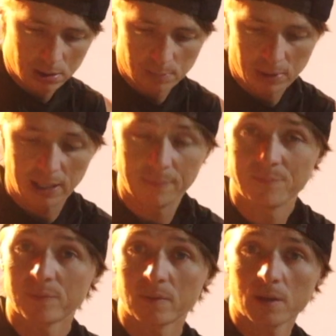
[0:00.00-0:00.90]
But
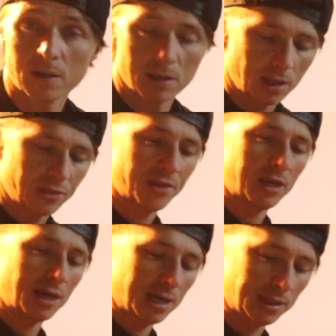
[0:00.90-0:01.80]
I
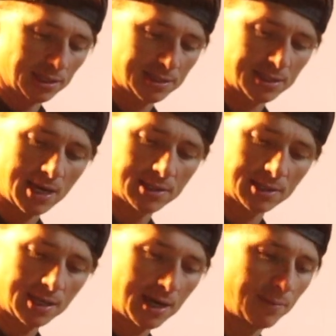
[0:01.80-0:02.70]
think I got the size the
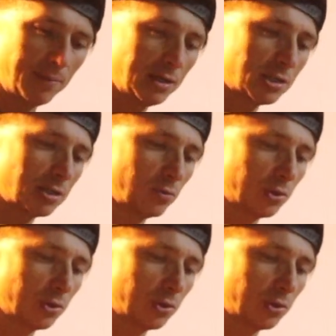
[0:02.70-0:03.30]
guy mentioned,